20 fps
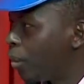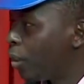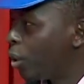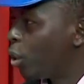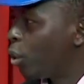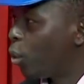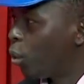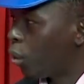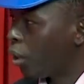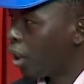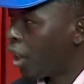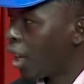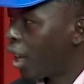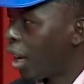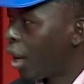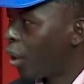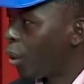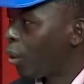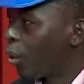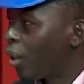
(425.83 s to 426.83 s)
to
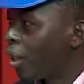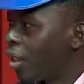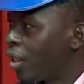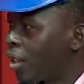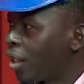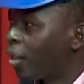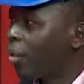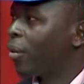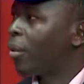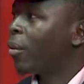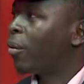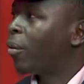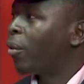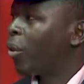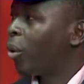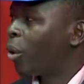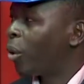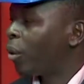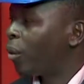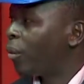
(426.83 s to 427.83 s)
now, things have
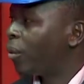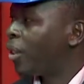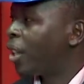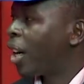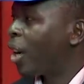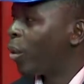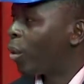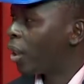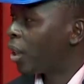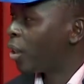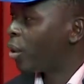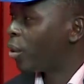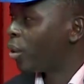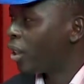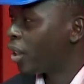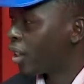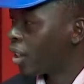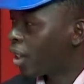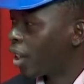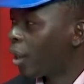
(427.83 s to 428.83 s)
evolved. How can you
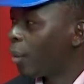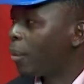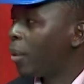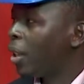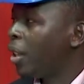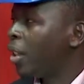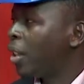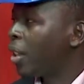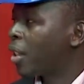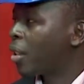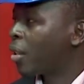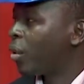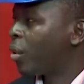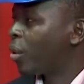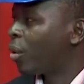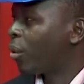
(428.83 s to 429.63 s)
describe the industry so